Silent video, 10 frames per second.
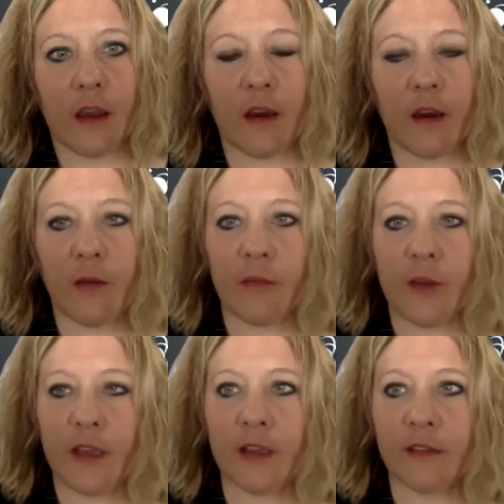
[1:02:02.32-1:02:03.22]
um,
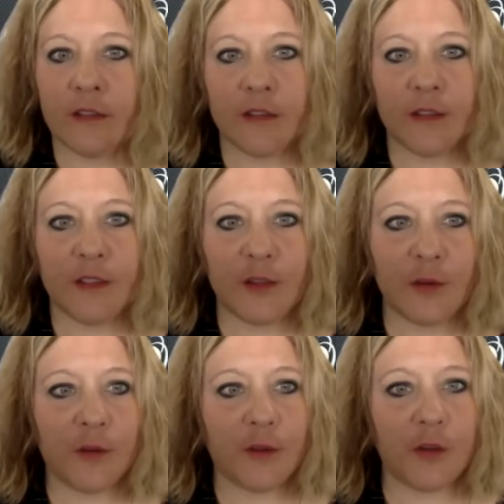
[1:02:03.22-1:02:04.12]
is
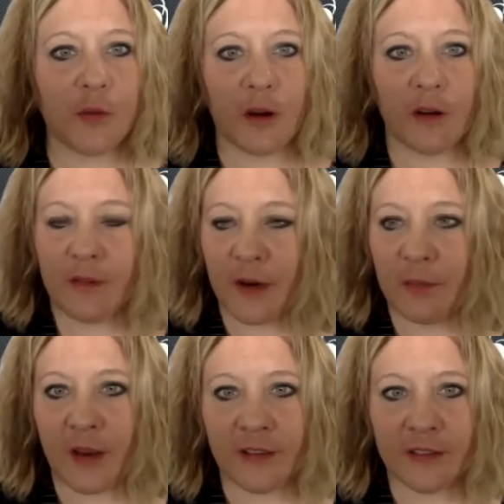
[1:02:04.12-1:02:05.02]
to do our very
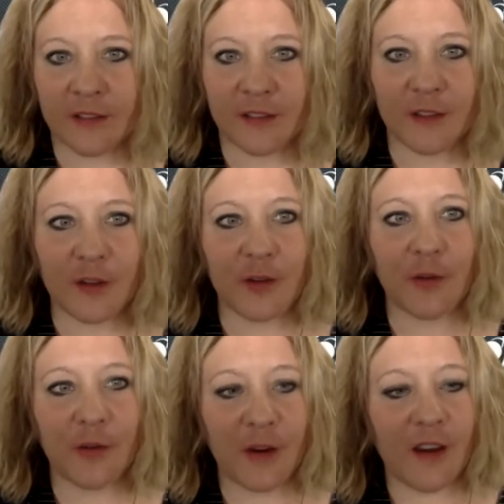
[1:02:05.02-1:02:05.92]
best
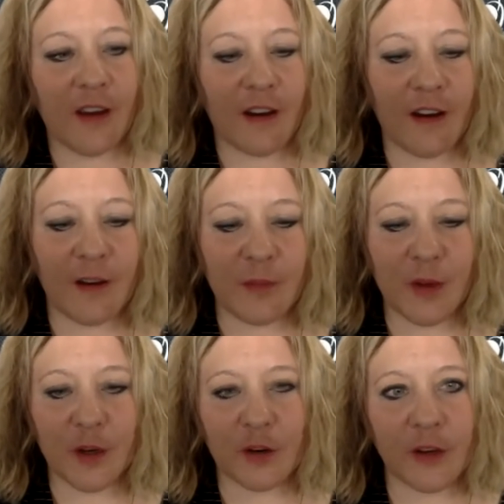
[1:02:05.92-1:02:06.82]
to um,
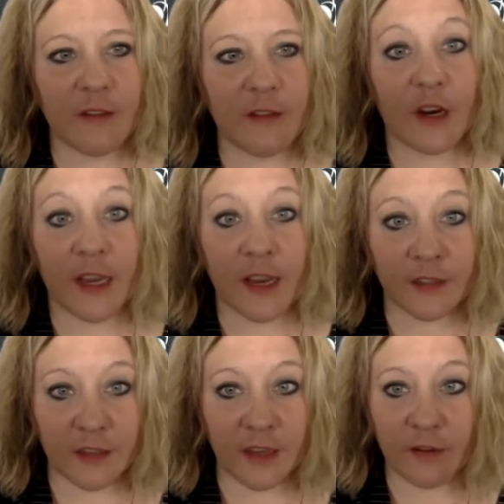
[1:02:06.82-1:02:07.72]
create very
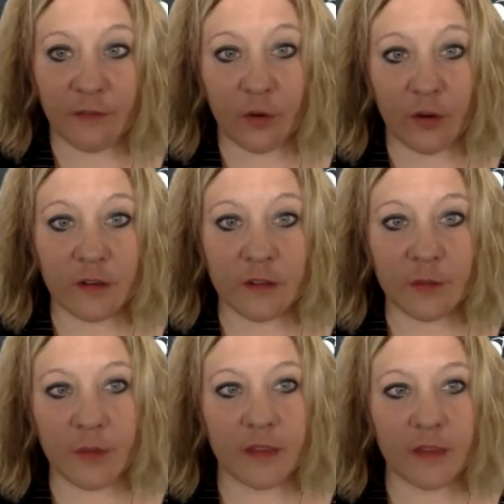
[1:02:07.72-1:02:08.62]
educated voters
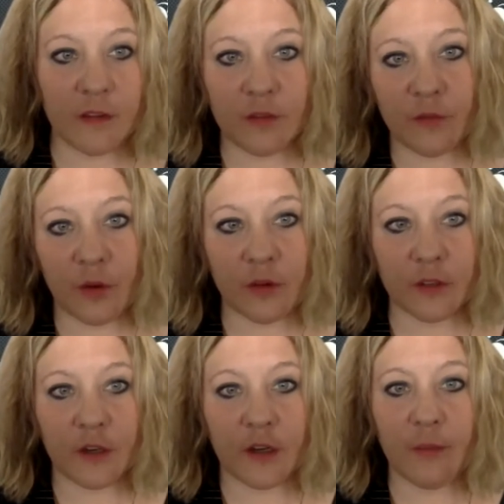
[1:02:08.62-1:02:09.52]
because those
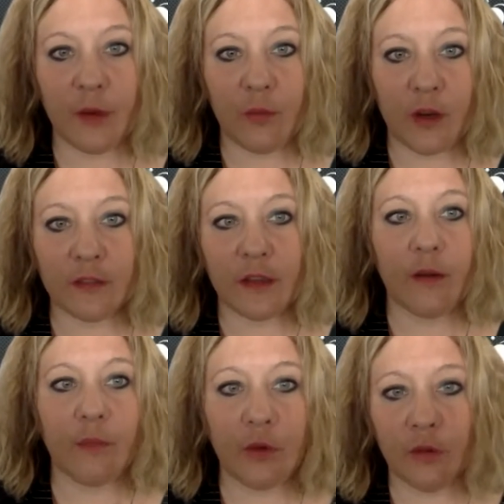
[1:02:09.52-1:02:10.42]
voters are going to be what's going
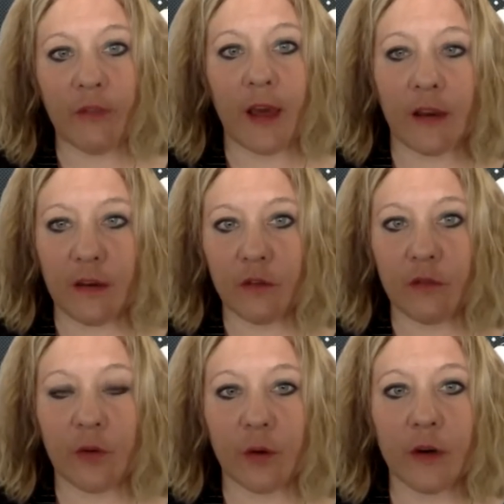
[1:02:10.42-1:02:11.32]
to move that needle
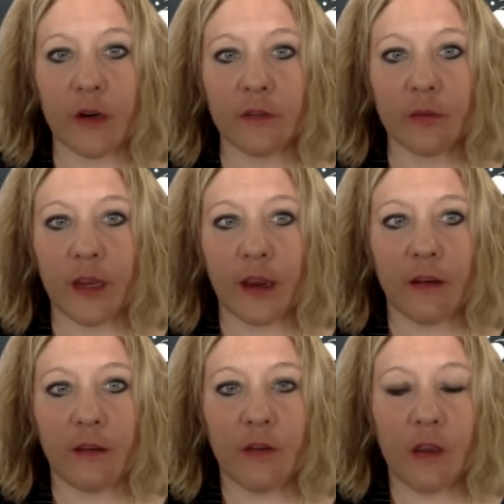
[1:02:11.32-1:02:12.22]
forward as we kind
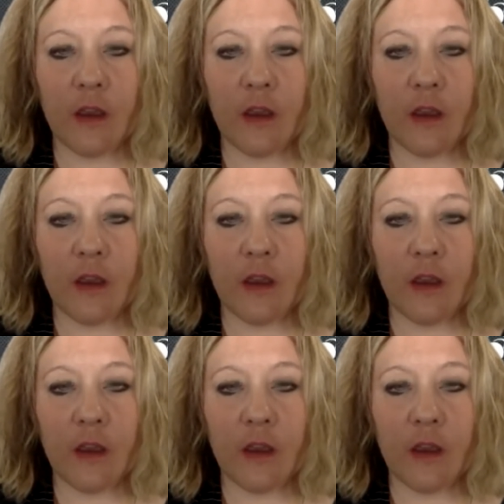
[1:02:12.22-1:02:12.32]
of